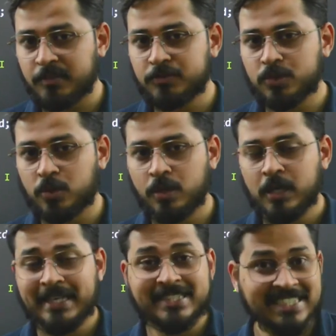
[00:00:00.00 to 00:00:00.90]
So
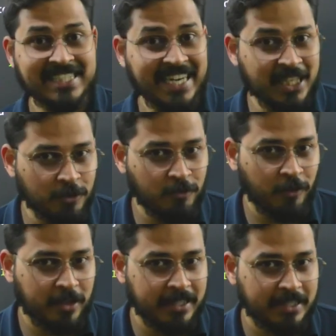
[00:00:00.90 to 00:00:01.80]
stay tuned for
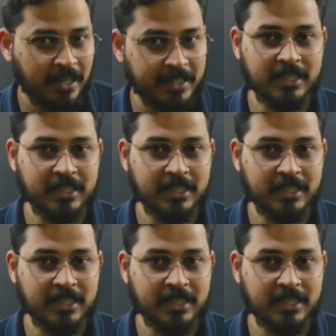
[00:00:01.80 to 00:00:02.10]
that, guys.